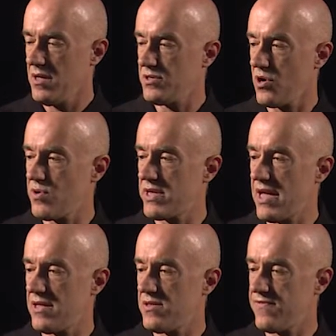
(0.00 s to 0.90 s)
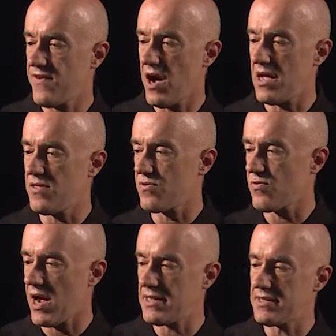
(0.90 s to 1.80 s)
So we can define the
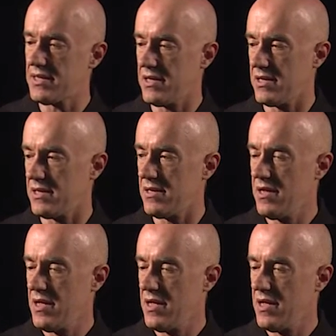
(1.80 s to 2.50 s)
Wronskian